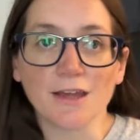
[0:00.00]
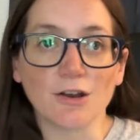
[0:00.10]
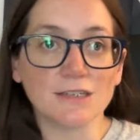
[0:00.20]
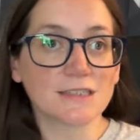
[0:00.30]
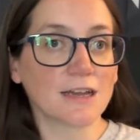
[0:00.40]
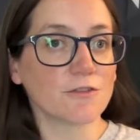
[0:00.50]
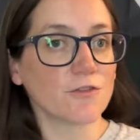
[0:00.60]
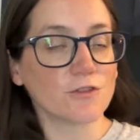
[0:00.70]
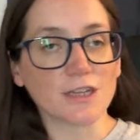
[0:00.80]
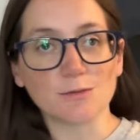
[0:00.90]
You know, I still have a
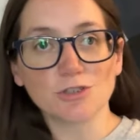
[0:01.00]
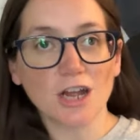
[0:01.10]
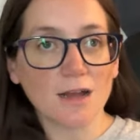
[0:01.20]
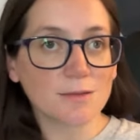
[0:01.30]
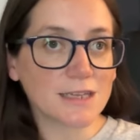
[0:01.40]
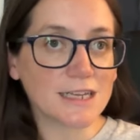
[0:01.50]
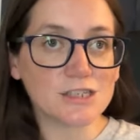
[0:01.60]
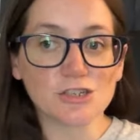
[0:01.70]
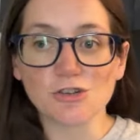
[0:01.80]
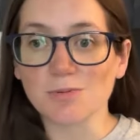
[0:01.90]
full-time job that I
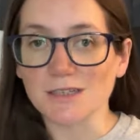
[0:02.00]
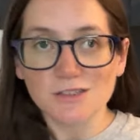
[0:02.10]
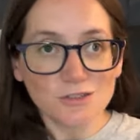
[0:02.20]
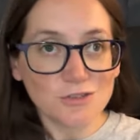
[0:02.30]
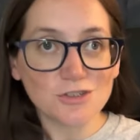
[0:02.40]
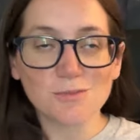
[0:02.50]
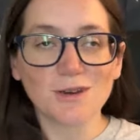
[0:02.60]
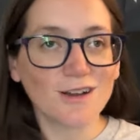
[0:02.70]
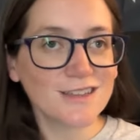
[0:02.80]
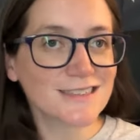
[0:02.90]
do plus YouTube
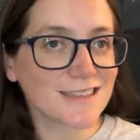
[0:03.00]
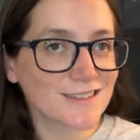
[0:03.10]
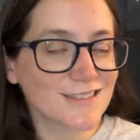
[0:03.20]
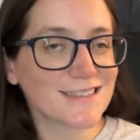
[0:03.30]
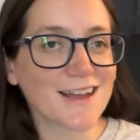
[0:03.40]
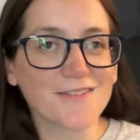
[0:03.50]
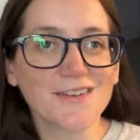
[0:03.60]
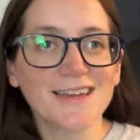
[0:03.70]
and all this other stuff.